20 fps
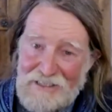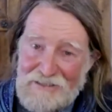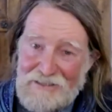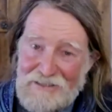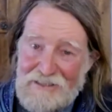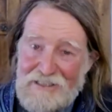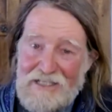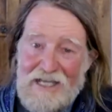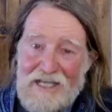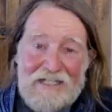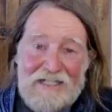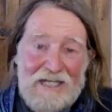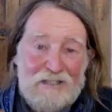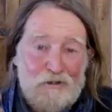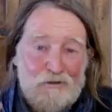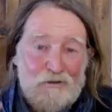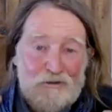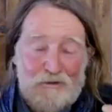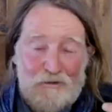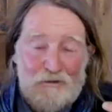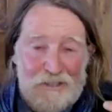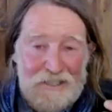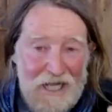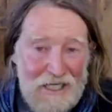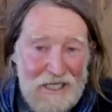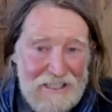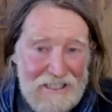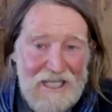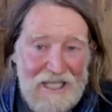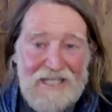And I go through it
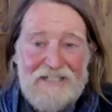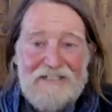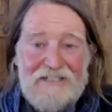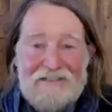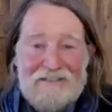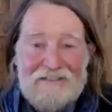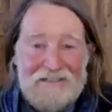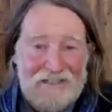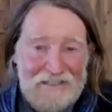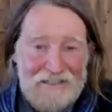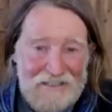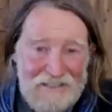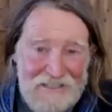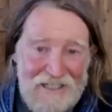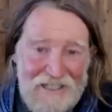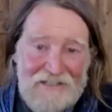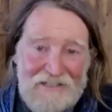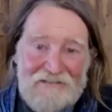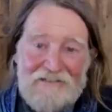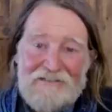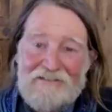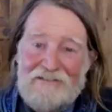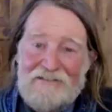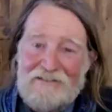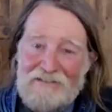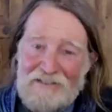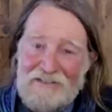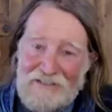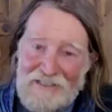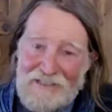again and again
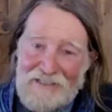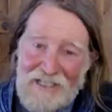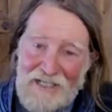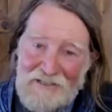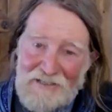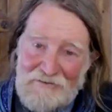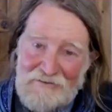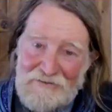and again.